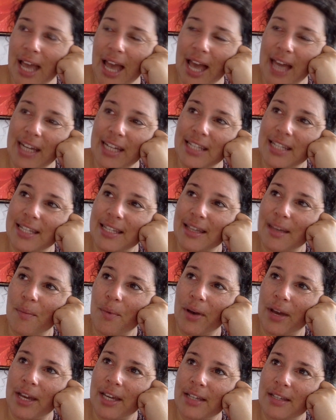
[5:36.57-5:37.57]
And in some
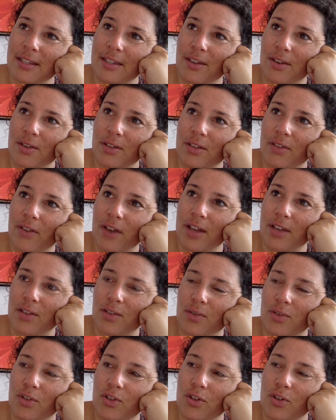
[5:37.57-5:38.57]
ways, those of us
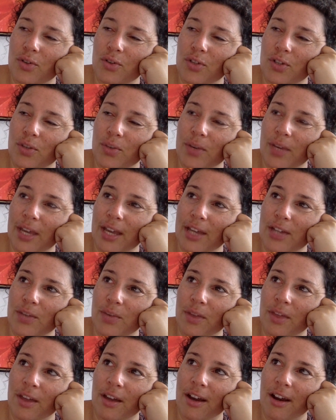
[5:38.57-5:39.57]
who choose to engage
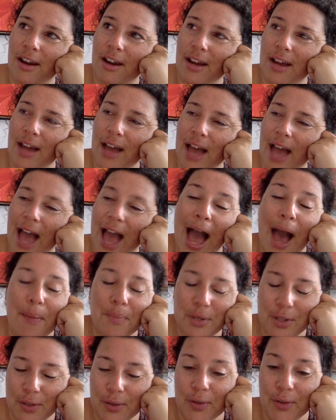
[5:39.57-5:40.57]
with her
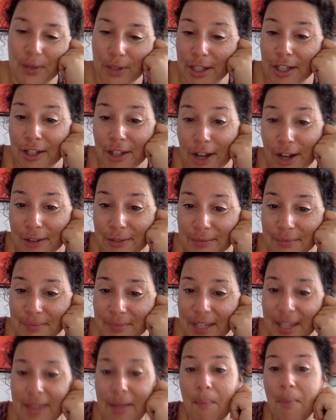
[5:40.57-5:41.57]
absolutely know
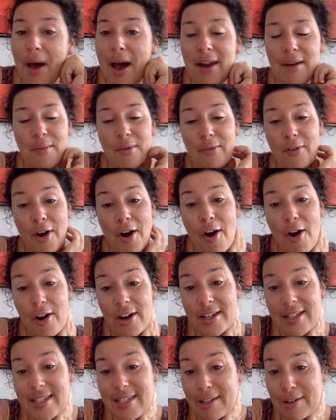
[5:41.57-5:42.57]
in the bottom of our
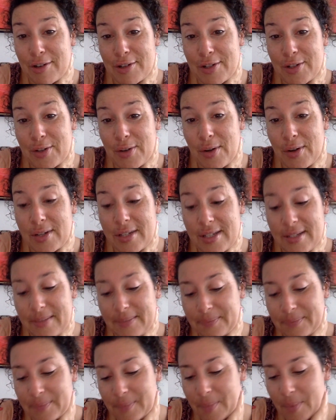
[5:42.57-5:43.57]
hearts and our souls
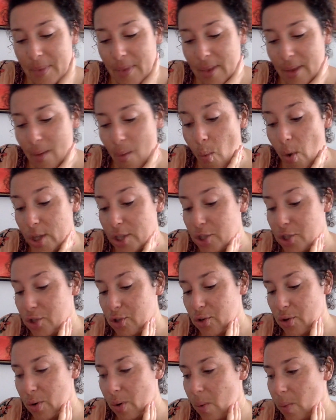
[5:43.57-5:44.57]
what's
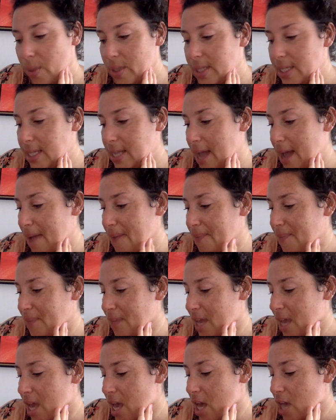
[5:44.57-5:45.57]
true and what's not.
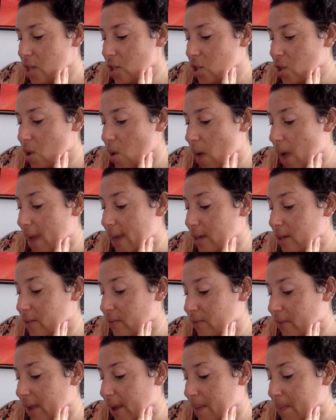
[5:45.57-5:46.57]
So I
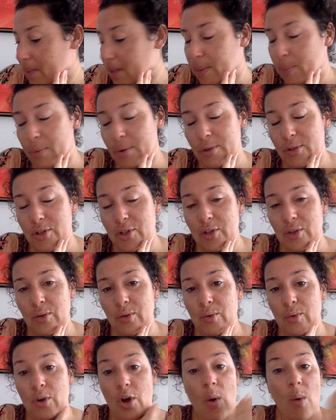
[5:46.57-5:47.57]
invite people
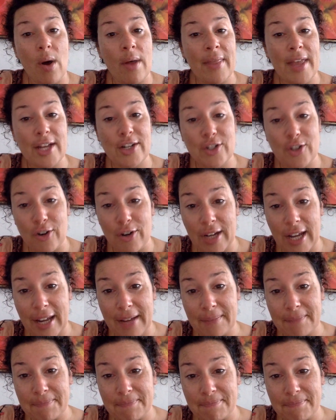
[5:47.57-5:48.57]
to go on that
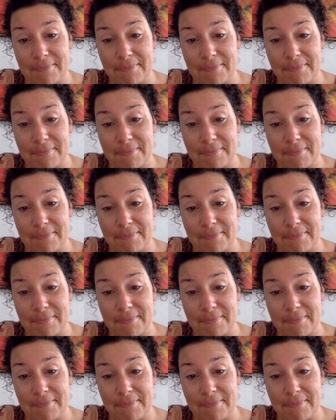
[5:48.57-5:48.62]
journey